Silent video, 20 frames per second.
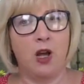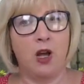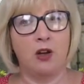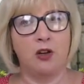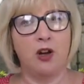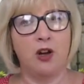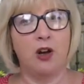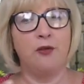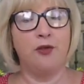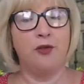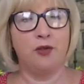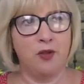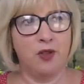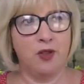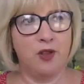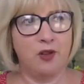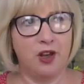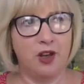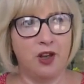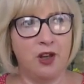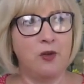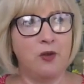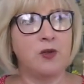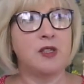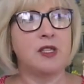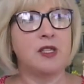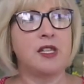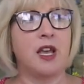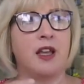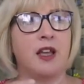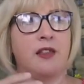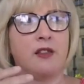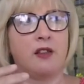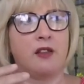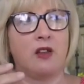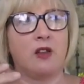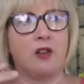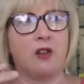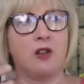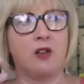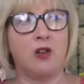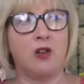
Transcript: and gone through the notes, and